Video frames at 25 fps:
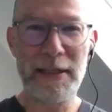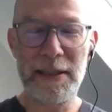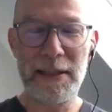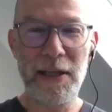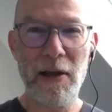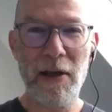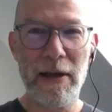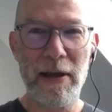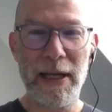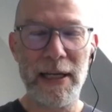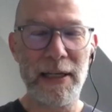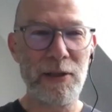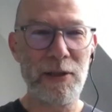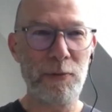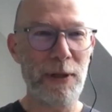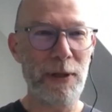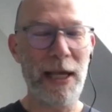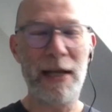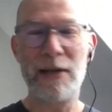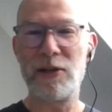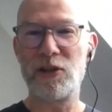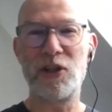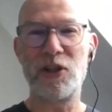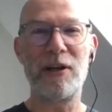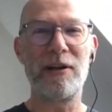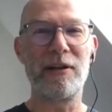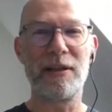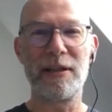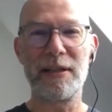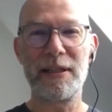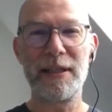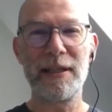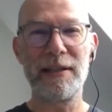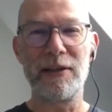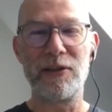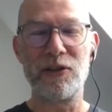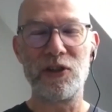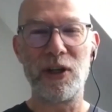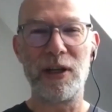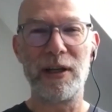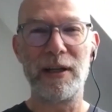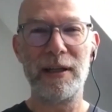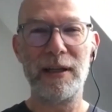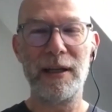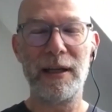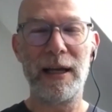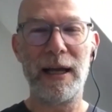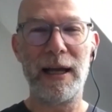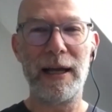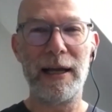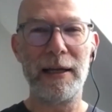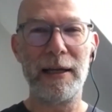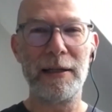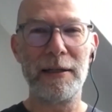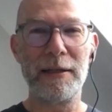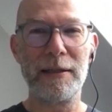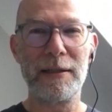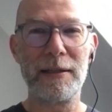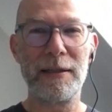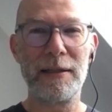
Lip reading: signed without sharing the signature, and